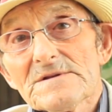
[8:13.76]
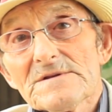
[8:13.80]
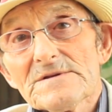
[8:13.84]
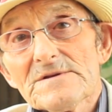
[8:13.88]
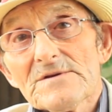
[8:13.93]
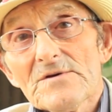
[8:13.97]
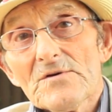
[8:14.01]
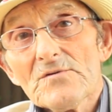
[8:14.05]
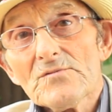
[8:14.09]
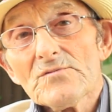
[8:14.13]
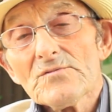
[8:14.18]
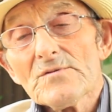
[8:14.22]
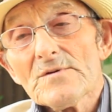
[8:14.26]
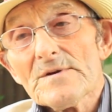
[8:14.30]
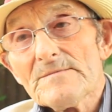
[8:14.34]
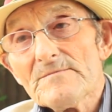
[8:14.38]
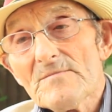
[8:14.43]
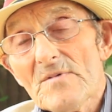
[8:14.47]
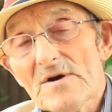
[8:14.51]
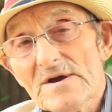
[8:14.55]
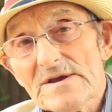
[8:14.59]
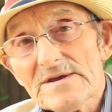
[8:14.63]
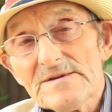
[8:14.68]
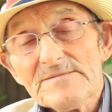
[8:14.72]
who in
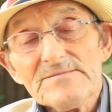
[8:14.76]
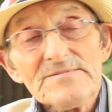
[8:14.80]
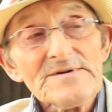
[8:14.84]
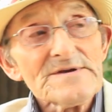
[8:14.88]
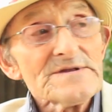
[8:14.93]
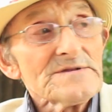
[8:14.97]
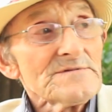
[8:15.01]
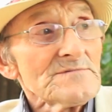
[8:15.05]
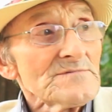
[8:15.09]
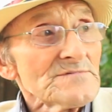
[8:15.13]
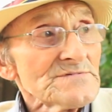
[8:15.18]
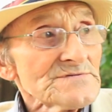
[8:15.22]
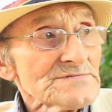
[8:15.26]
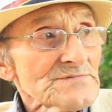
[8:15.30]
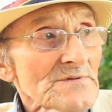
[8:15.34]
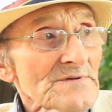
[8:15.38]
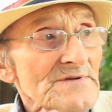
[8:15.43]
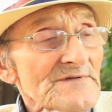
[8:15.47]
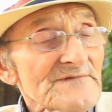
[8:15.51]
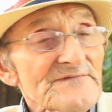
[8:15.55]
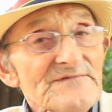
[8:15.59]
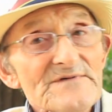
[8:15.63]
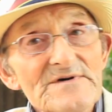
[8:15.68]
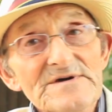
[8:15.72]
my opinion was one
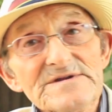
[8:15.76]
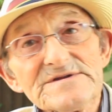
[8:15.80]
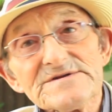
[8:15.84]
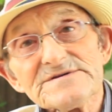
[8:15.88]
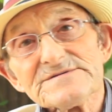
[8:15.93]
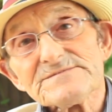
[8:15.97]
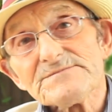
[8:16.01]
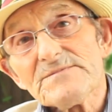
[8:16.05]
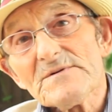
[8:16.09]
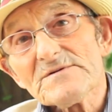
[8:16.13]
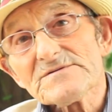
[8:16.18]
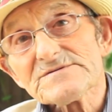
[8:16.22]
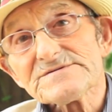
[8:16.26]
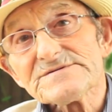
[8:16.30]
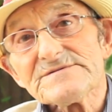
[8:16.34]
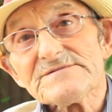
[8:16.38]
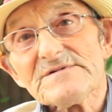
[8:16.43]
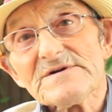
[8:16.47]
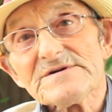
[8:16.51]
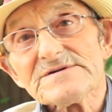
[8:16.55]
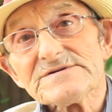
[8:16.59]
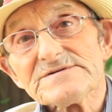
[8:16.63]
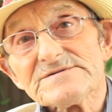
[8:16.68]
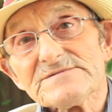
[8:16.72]
of the finest boxing
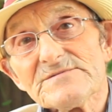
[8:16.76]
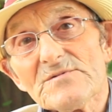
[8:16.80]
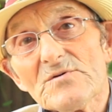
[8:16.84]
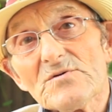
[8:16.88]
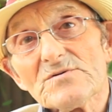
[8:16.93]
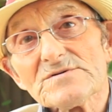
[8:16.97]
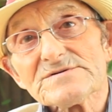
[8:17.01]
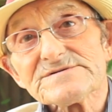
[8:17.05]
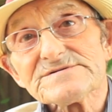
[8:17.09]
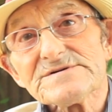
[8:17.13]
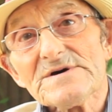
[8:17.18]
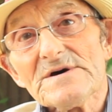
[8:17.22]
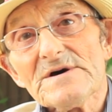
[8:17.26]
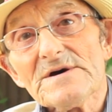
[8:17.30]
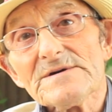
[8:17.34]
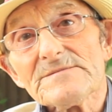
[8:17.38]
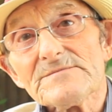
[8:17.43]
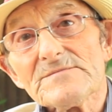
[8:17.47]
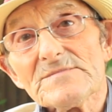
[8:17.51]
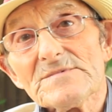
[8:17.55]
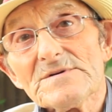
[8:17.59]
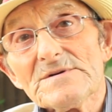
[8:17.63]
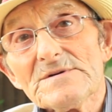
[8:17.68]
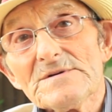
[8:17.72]
writers of all
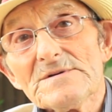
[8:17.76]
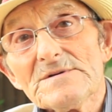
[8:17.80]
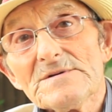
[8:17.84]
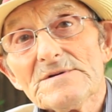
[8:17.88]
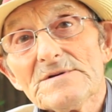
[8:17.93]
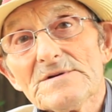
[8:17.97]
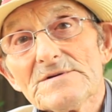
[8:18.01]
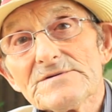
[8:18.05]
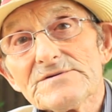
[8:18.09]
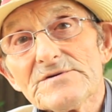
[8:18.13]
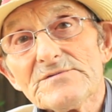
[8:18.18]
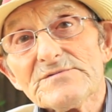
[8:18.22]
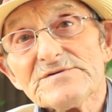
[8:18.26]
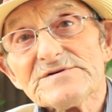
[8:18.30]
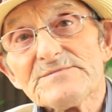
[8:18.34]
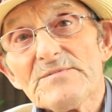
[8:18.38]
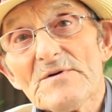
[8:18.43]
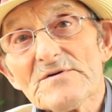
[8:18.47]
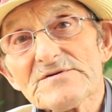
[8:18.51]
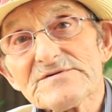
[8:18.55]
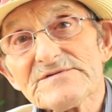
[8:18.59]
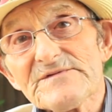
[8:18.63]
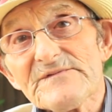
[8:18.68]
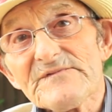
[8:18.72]
time, knew his
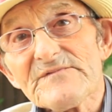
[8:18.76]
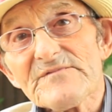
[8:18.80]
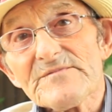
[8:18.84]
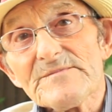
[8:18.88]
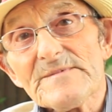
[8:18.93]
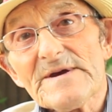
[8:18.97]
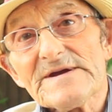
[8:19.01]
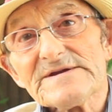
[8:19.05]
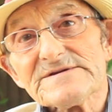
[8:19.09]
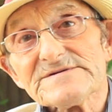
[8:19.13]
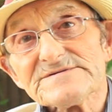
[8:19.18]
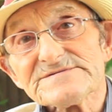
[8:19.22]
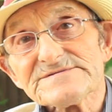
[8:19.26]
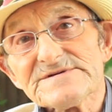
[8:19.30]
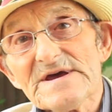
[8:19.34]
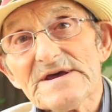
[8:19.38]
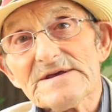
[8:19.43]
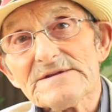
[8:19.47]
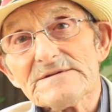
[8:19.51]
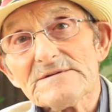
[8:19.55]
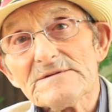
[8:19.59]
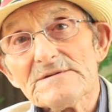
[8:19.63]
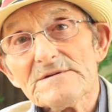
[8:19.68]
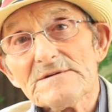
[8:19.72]
boxing from A to Z,